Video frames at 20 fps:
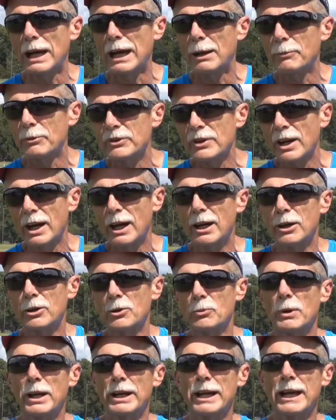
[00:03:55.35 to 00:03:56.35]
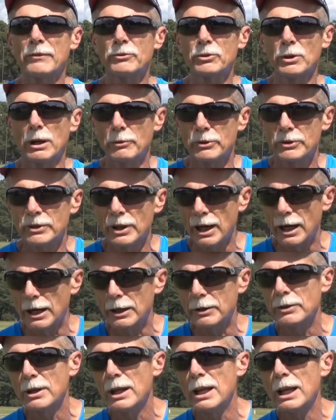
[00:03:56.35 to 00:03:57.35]
I retired or right after I
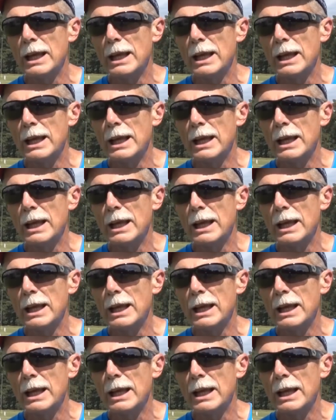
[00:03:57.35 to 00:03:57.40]
retired,